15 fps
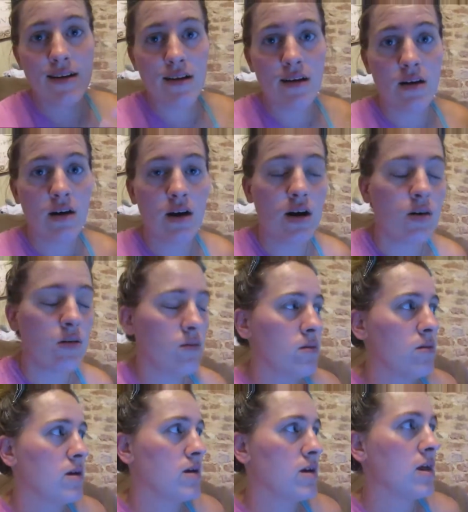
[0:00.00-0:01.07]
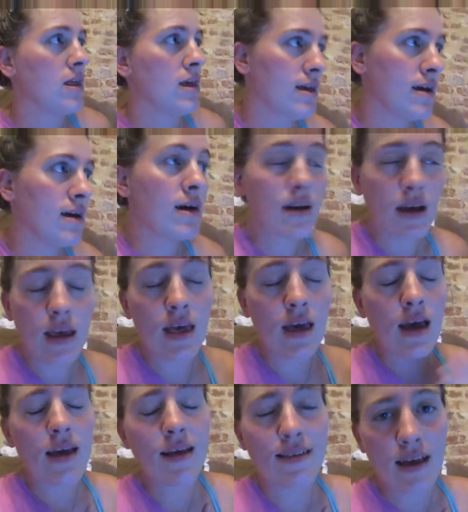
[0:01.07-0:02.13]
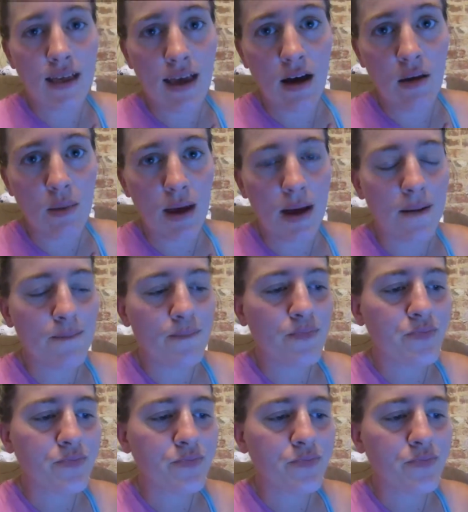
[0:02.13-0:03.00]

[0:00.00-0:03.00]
You know, can you, you know, can you, can you help me out?